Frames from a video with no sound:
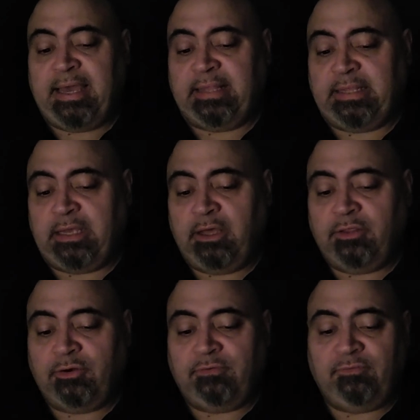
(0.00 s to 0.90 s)
and the
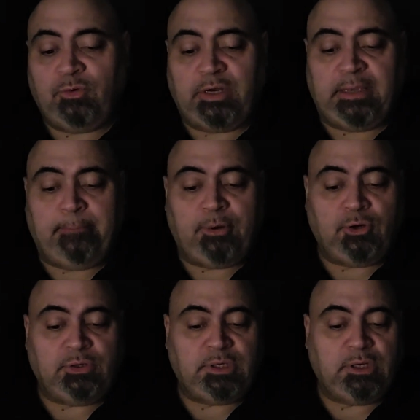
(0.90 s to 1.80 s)
other for a
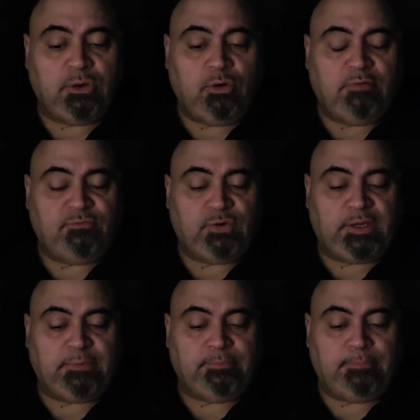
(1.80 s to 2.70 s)
burnt offering.